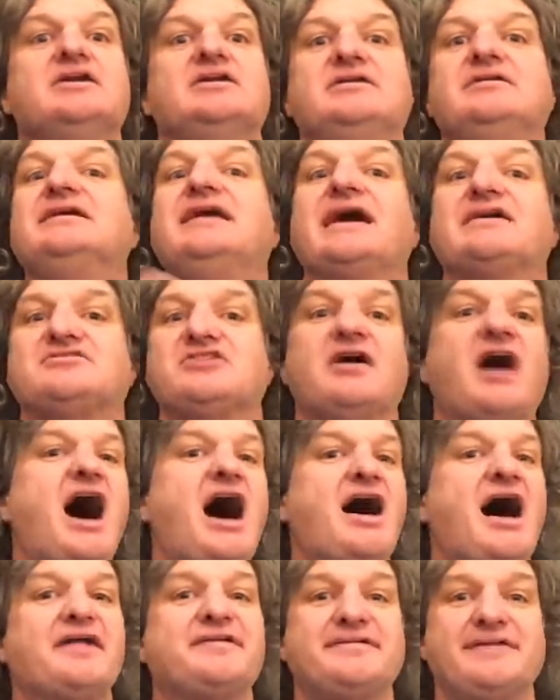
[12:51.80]
get
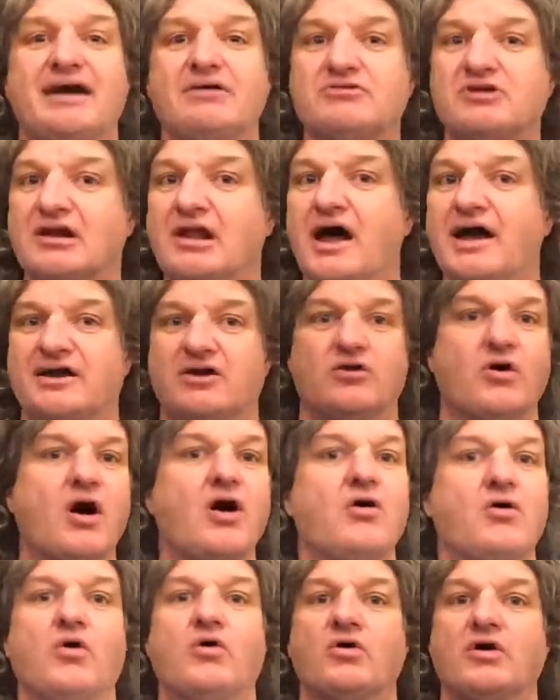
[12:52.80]
a sound alike
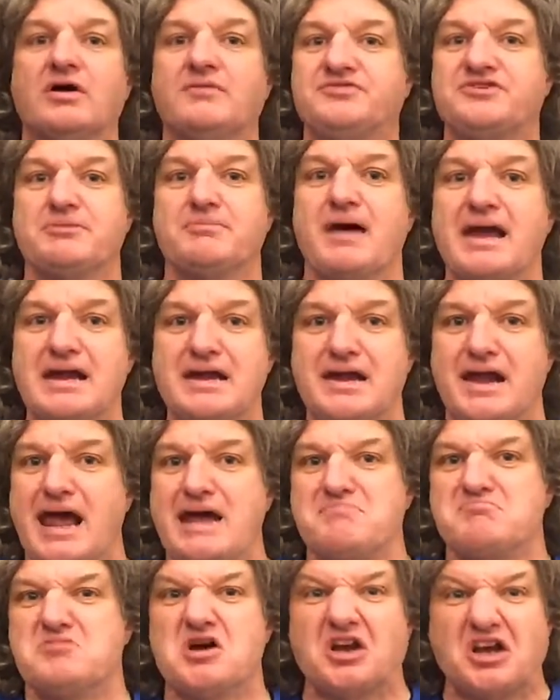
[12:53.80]
or a domain
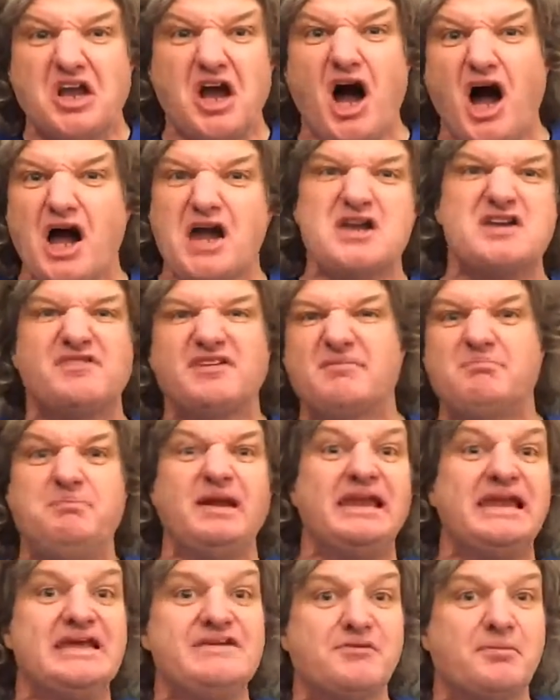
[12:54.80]
name that kind of is
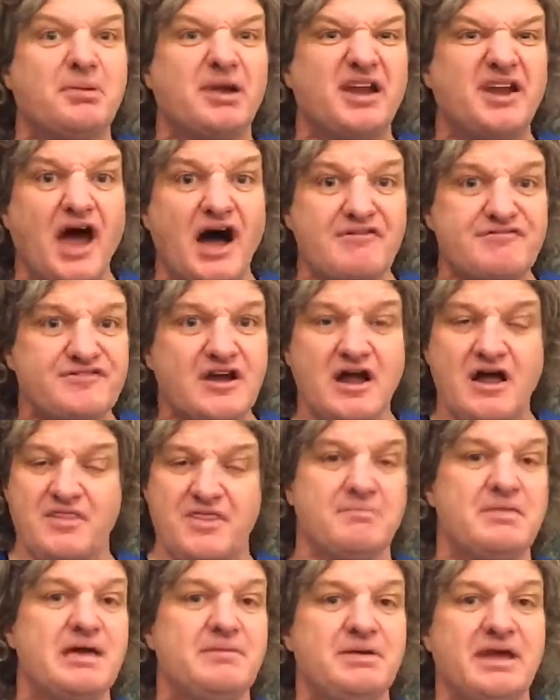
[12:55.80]
believable enough
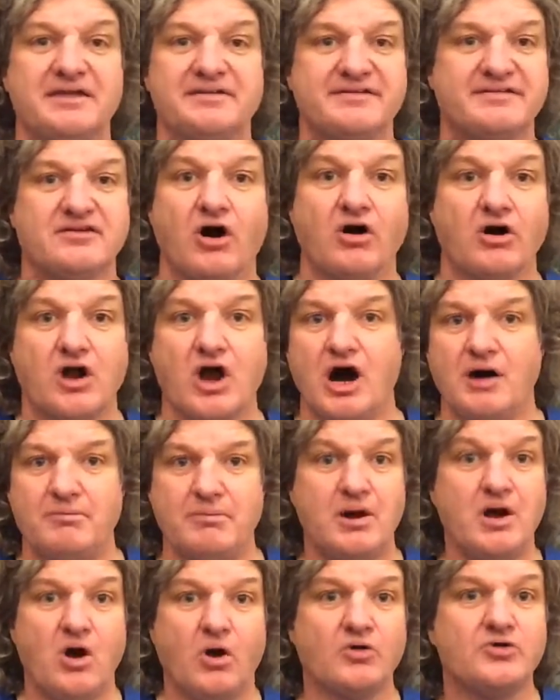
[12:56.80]
that maybe ends .com
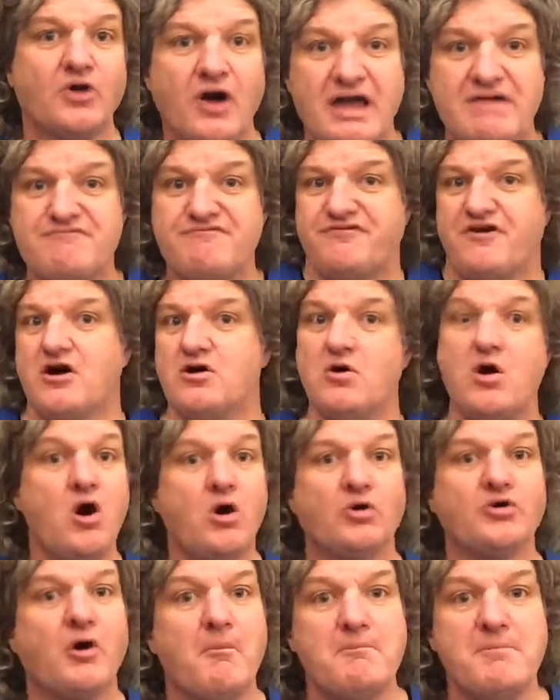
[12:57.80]
or .info
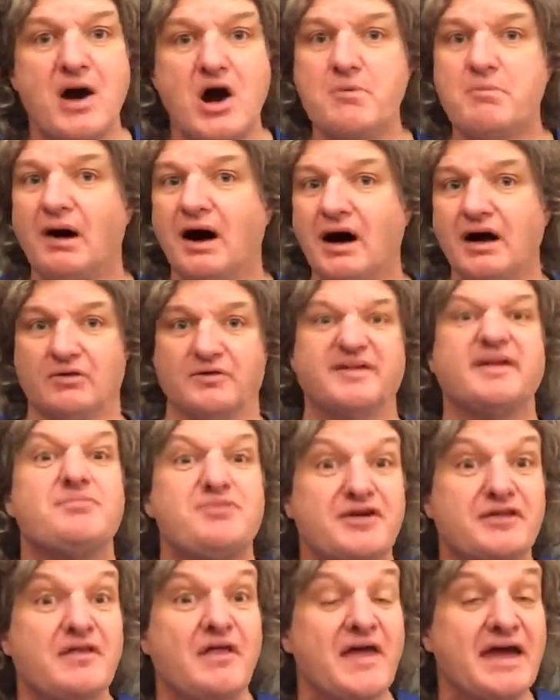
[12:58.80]
or .mobile or
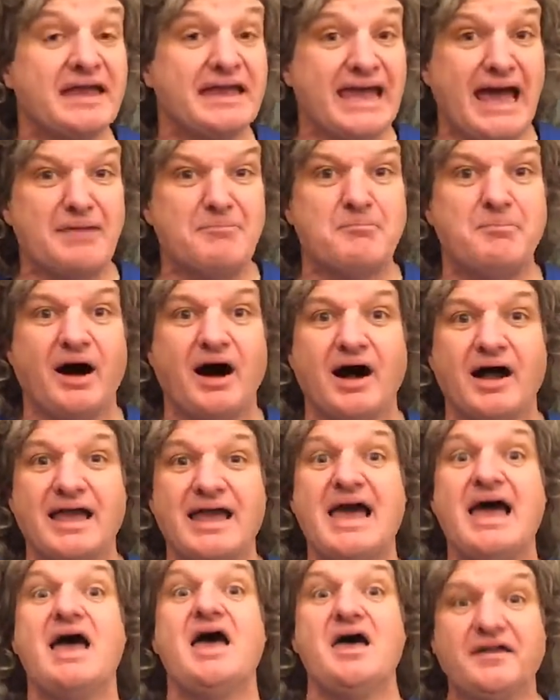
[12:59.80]
something that they can buy.
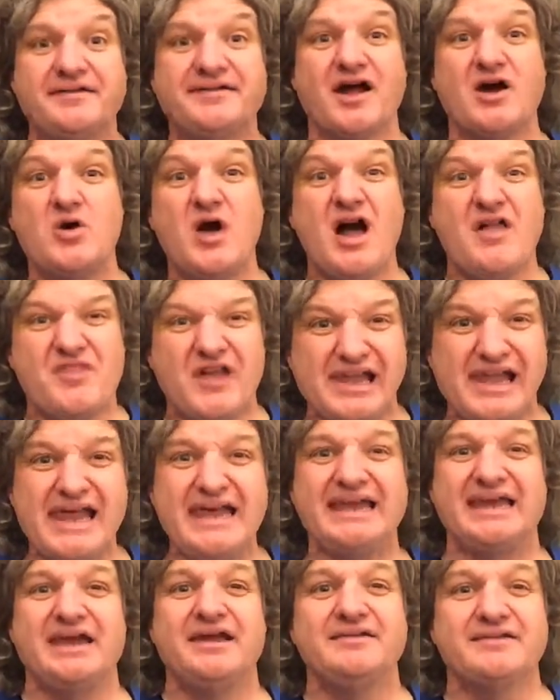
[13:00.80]
So the
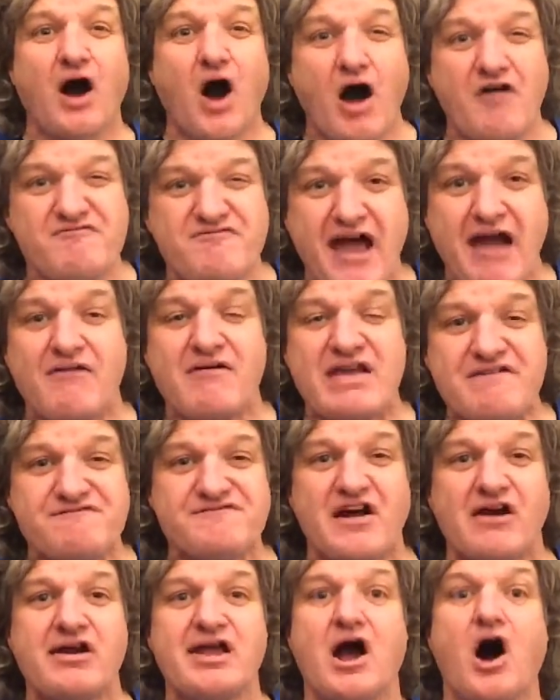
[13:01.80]
link is very,
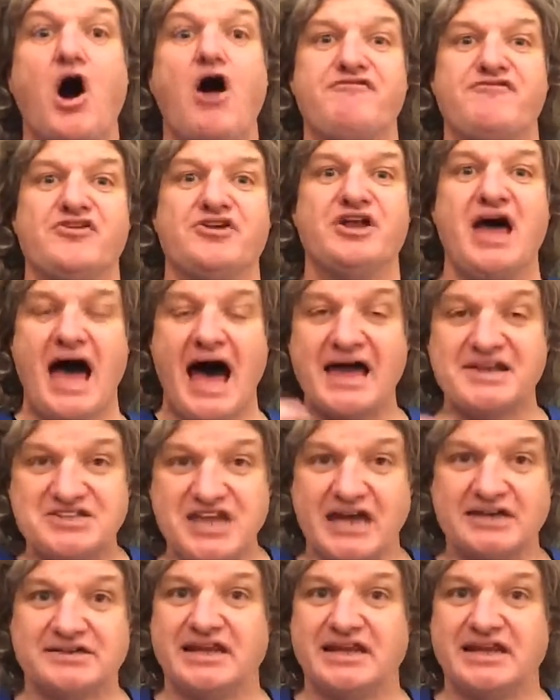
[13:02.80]
very often a dead